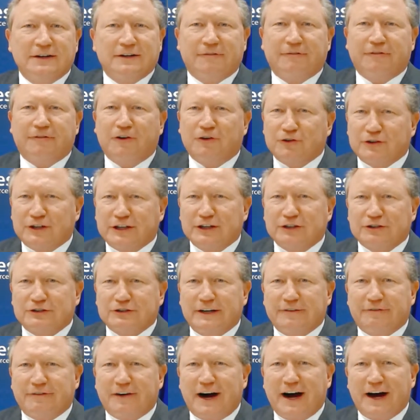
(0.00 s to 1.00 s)
To fall
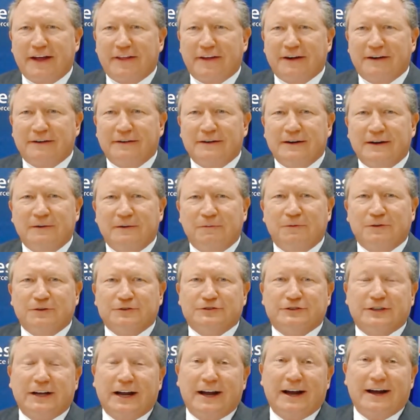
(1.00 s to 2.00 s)
guilty of either will
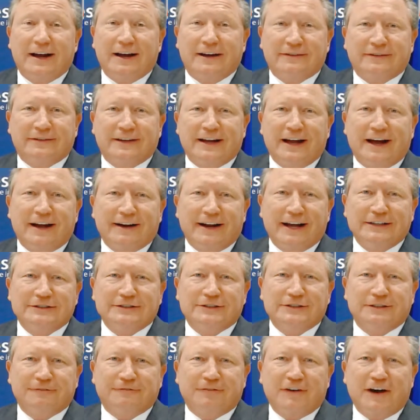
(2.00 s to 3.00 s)
see our
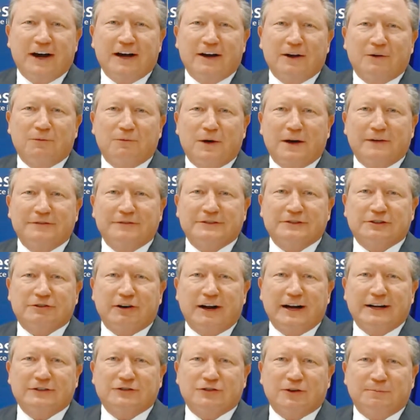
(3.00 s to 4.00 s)
nation fail one of its
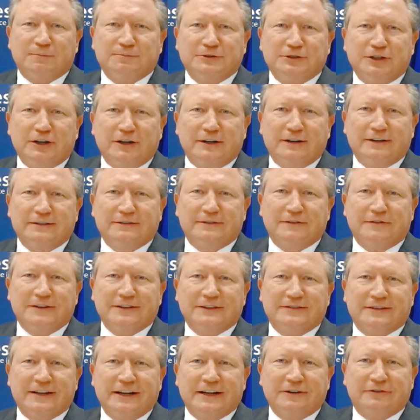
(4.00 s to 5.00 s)
greatest opportunities of
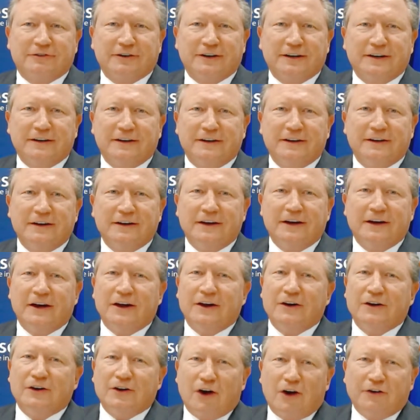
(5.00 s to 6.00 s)
this century.
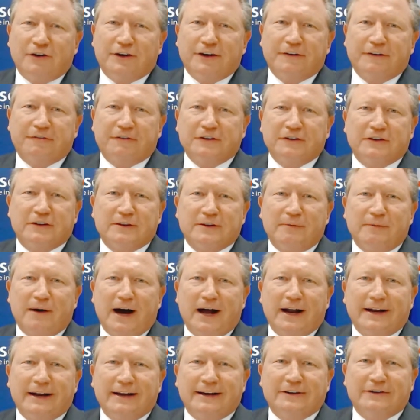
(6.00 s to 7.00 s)
No different to the
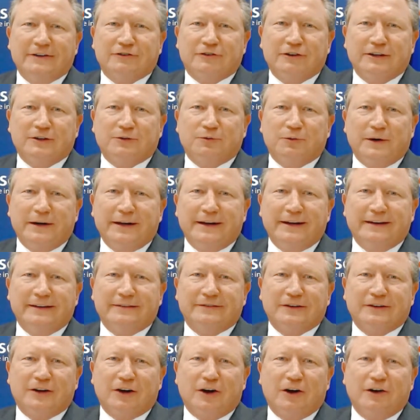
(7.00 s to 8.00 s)
mining industry 20
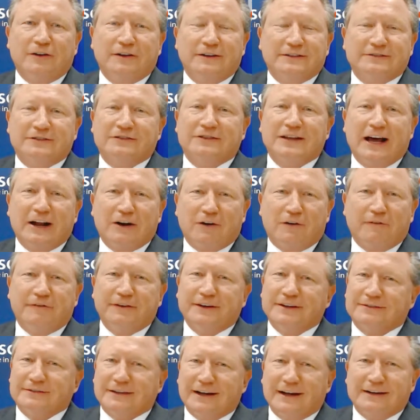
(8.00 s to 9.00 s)
years ago. It's that
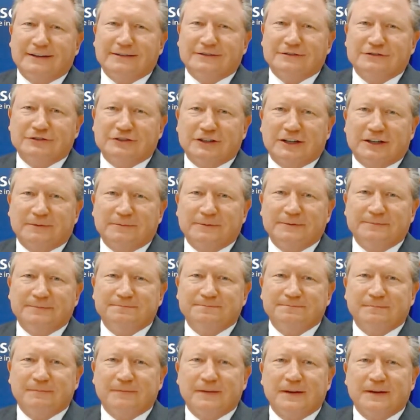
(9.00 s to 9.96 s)
obvious, ladies and gentlemen.